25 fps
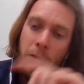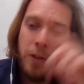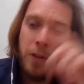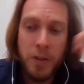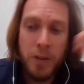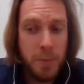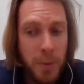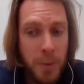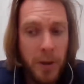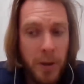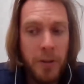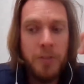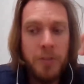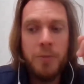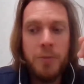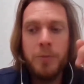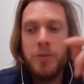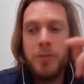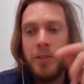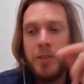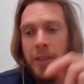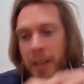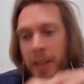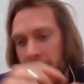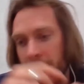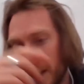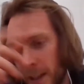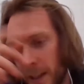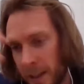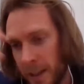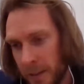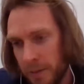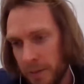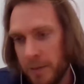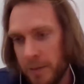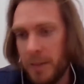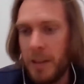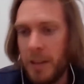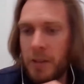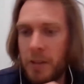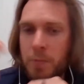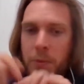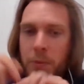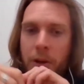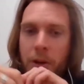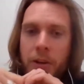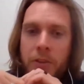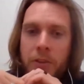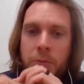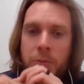this person was here, this
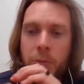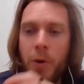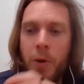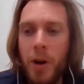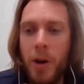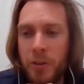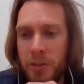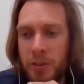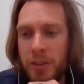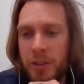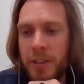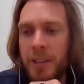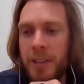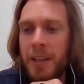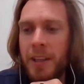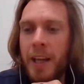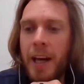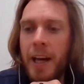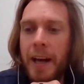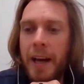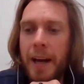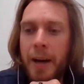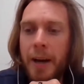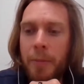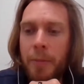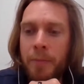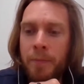person wasn't,